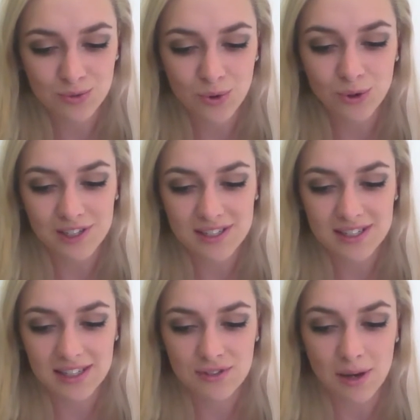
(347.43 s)
roll her
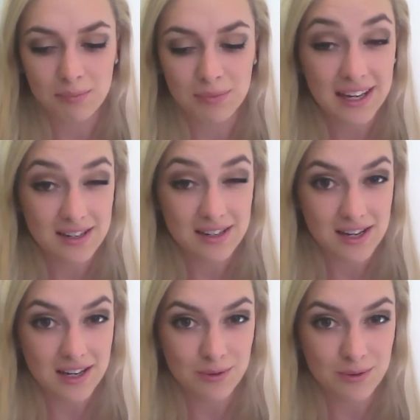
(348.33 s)
sleeves up and get
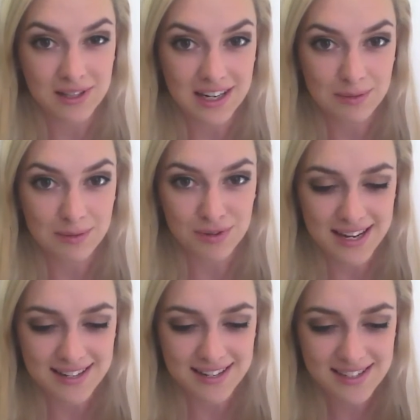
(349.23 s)
dirty when the need
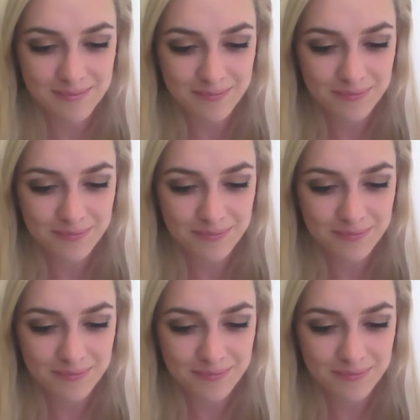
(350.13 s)
presents.